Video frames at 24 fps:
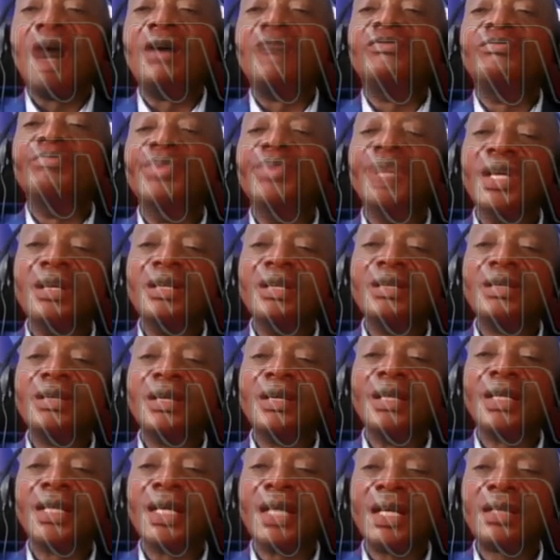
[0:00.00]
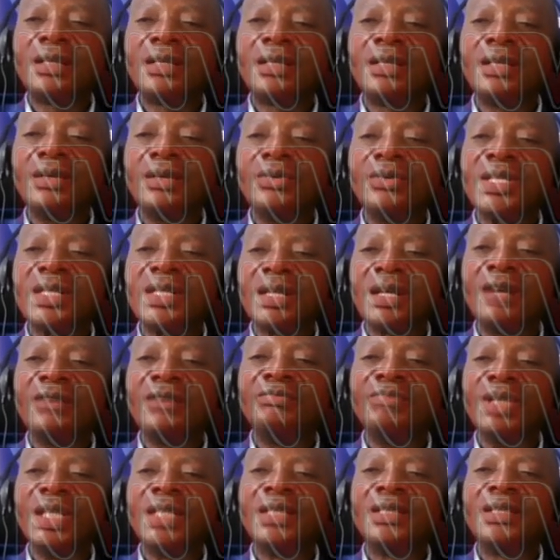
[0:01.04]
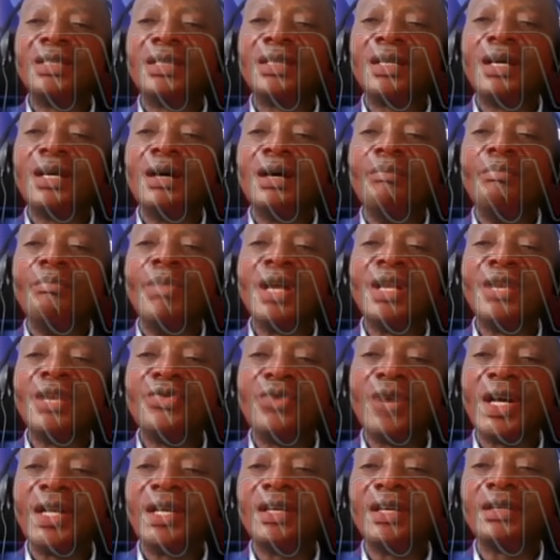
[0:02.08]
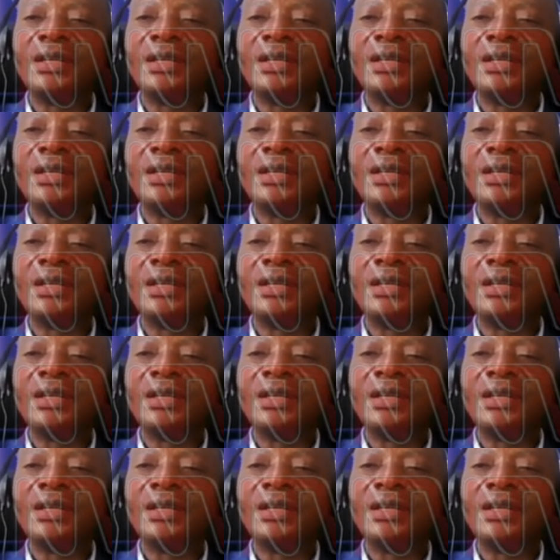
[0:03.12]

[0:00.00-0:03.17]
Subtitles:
been interacting with government manually.